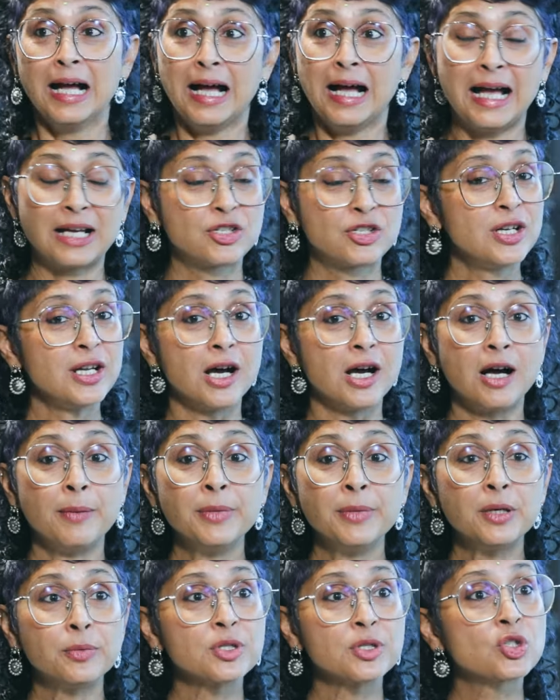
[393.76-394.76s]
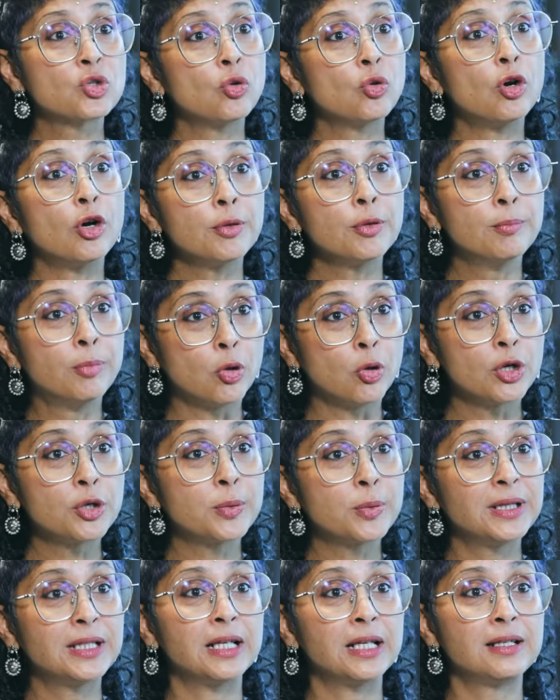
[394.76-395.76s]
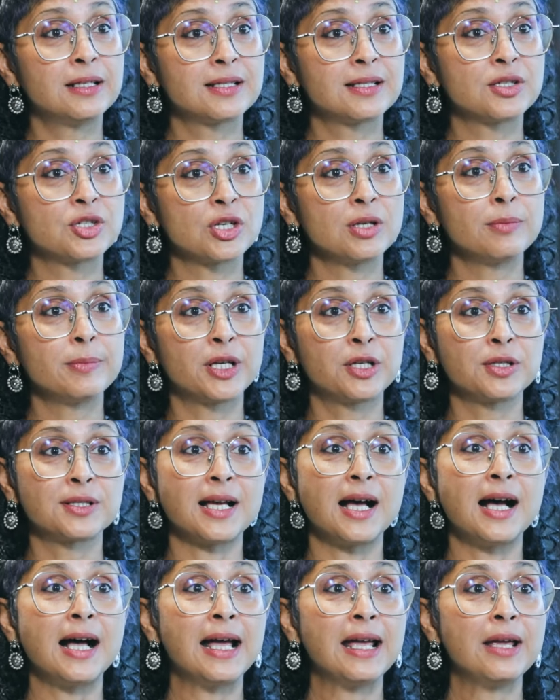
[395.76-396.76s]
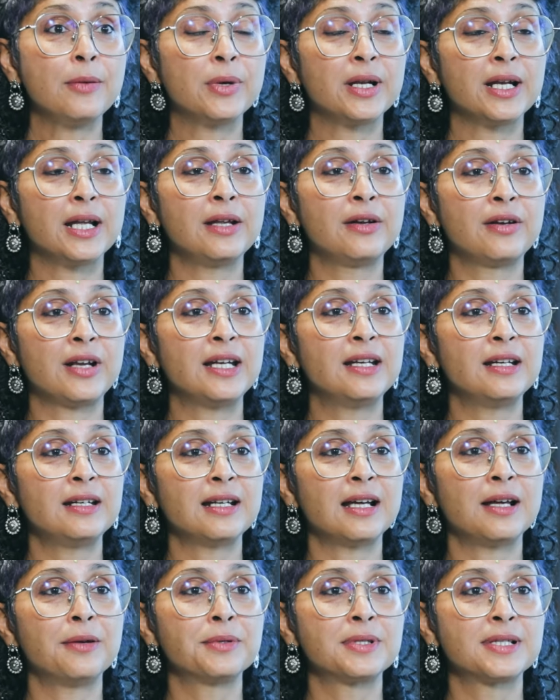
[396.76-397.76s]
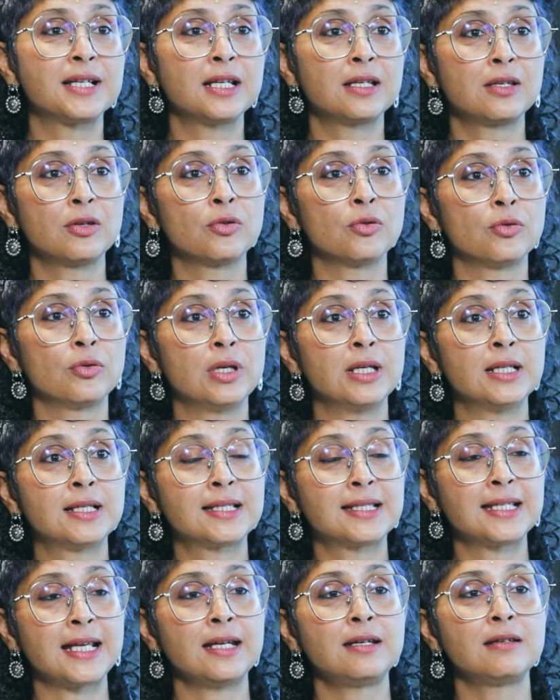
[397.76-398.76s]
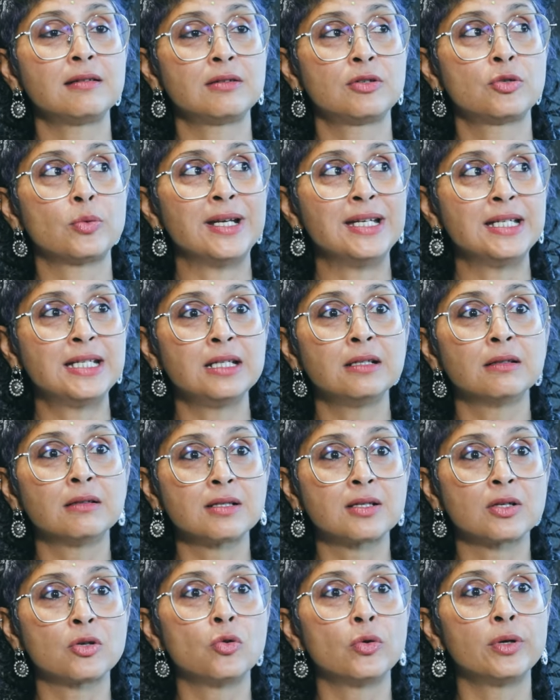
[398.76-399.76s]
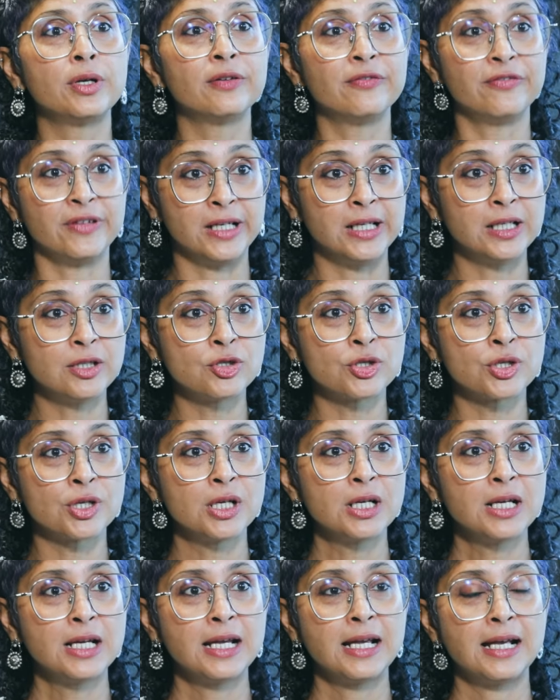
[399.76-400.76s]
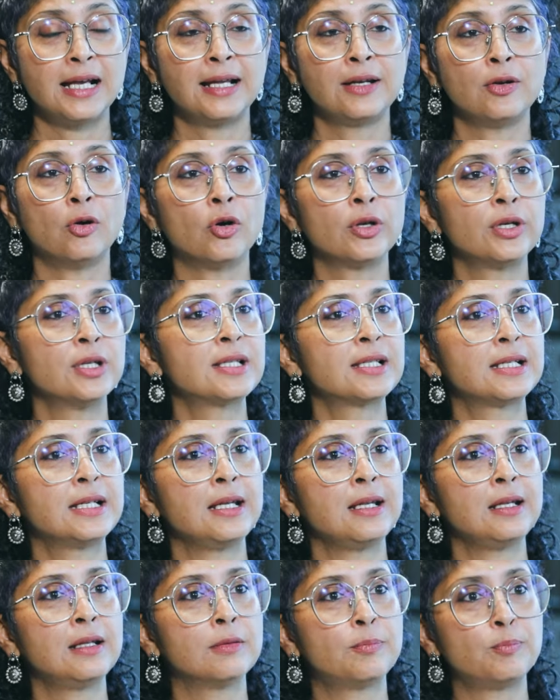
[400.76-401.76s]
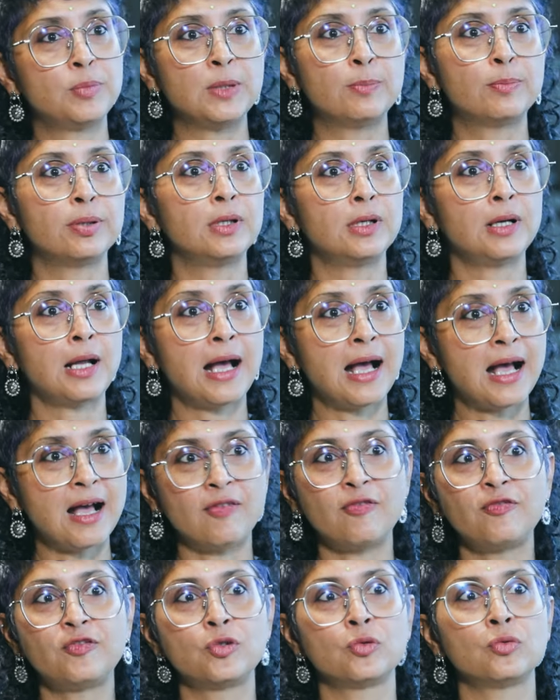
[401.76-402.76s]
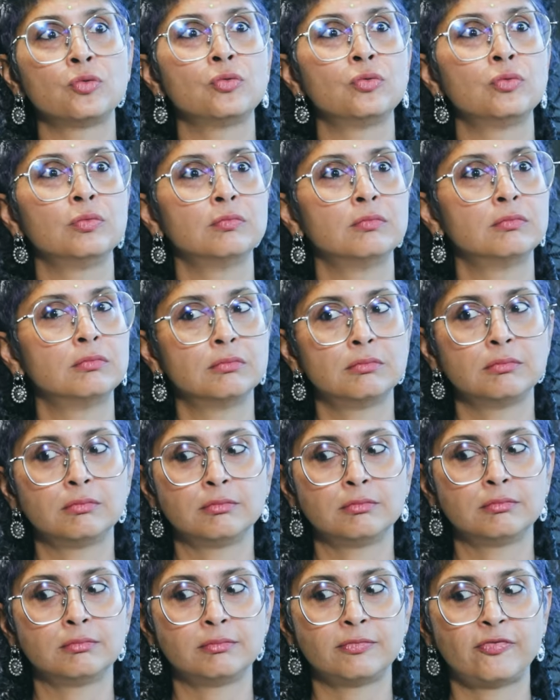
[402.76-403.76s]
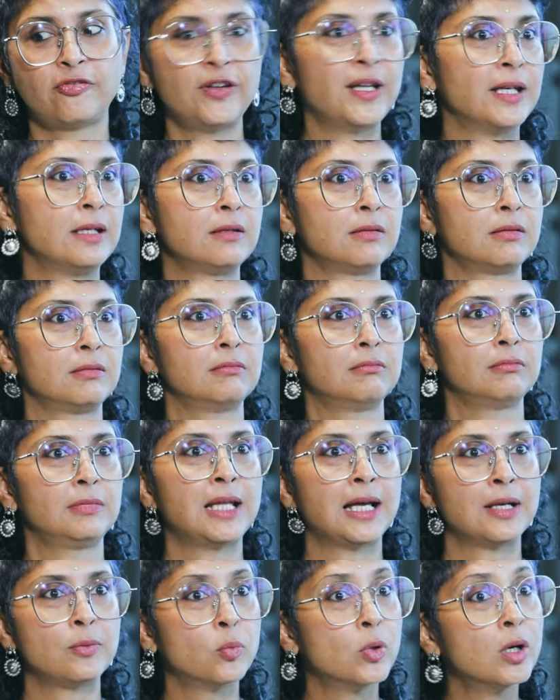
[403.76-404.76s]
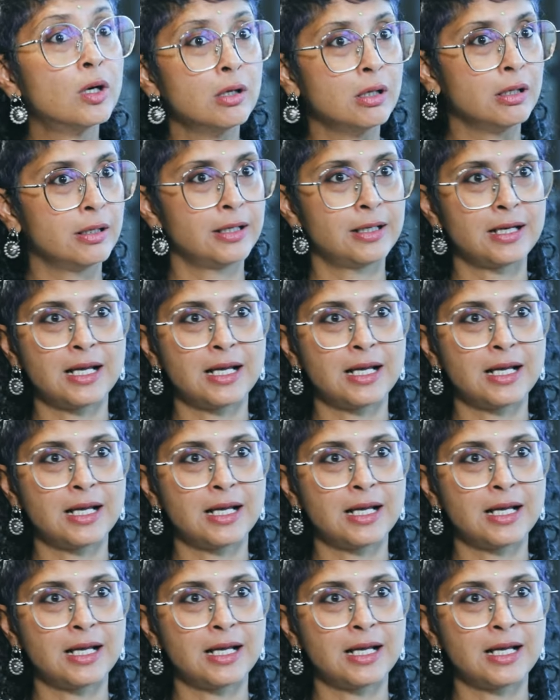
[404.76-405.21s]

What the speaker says: Actually, Amir was so on board with that decision because I, when I read it, I was like, you know, it's set 20 years ago in a village. And honestly, the people have to fit that world.